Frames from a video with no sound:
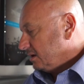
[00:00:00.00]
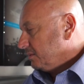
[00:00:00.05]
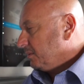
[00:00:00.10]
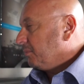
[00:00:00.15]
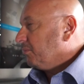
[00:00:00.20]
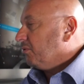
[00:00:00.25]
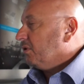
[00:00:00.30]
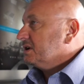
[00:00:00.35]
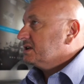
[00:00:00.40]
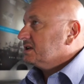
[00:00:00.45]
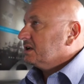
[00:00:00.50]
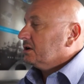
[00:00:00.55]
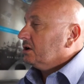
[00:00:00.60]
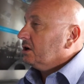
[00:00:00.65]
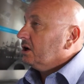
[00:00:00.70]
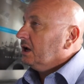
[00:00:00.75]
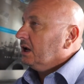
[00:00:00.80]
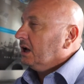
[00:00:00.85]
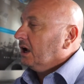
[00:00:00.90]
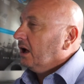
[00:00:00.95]
remember I said
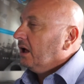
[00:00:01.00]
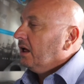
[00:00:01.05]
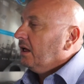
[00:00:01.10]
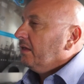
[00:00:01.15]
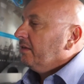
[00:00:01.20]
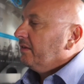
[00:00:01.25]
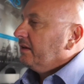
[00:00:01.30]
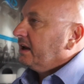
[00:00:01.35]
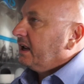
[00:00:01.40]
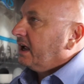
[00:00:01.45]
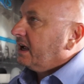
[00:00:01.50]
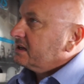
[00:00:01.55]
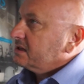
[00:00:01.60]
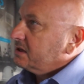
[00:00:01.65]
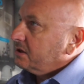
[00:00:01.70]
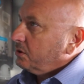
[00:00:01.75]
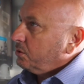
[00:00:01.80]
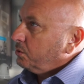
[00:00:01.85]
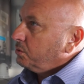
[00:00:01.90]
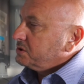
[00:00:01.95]
earlier that it
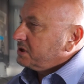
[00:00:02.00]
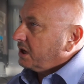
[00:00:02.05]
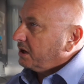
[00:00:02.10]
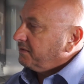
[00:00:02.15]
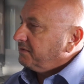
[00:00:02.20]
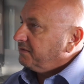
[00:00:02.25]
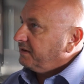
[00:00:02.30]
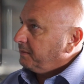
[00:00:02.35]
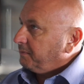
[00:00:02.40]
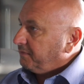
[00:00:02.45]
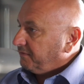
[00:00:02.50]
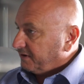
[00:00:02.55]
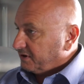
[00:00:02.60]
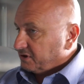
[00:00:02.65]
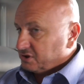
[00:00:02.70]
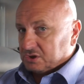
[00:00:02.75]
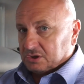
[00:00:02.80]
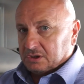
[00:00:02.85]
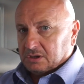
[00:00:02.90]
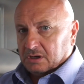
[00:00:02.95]
has an auto flip
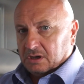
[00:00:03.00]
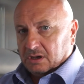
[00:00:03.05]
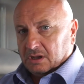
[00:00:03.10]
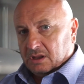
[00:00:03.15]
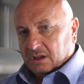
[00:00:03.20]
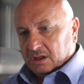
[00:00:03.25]
function.